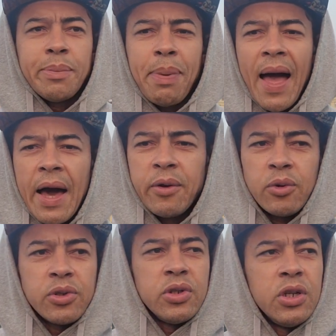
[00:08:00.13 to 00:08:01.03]

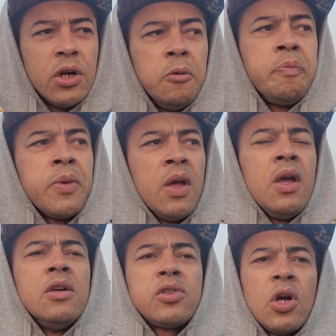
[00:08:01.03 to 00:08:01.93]
battles.
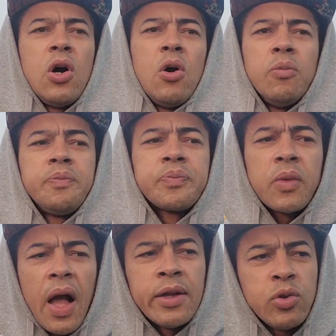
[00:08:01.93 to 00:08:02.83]
So
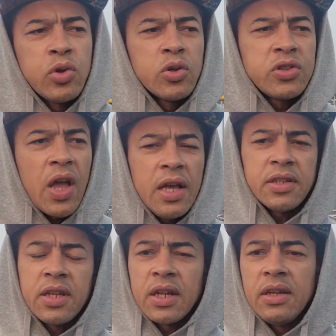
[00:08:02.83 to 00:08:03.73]
I do those things,
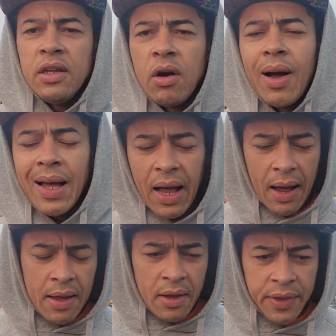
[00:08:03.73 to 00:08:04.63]
and then
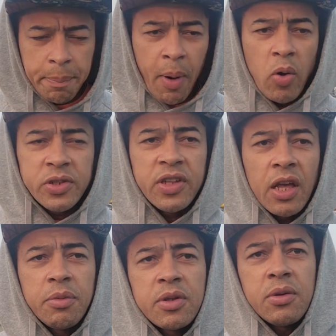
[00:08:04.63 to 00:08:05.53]
the power
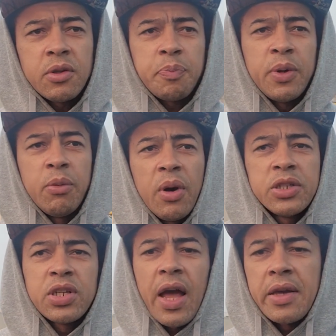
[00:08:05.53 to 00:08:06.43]
statements is pretty
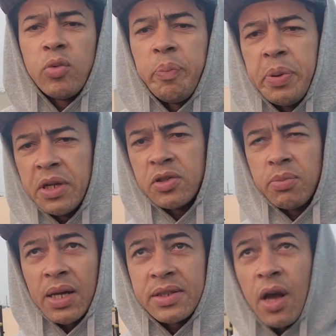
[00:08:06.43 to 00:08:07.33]
much like repeating to
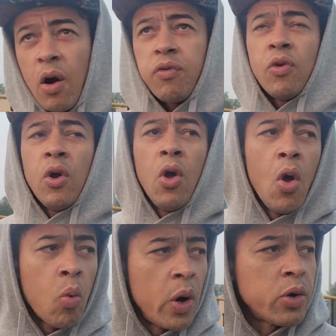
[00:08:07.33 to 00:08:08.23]
myself,
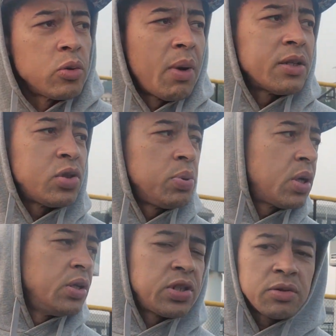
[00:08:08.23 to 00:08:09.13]
work with my
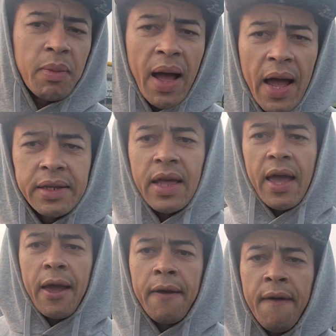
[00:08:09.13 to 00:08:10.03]
subconscious mind
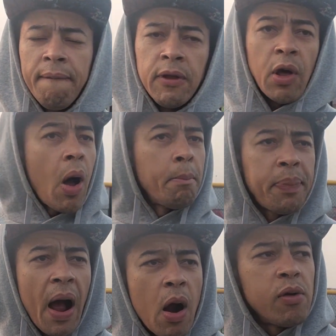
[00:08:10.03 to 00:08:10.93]
that I'm
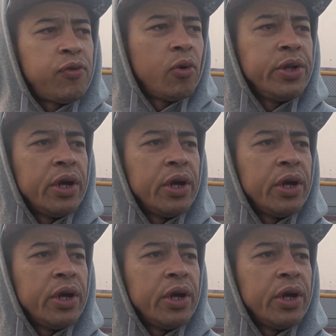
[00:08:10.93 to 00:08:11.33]
powerful.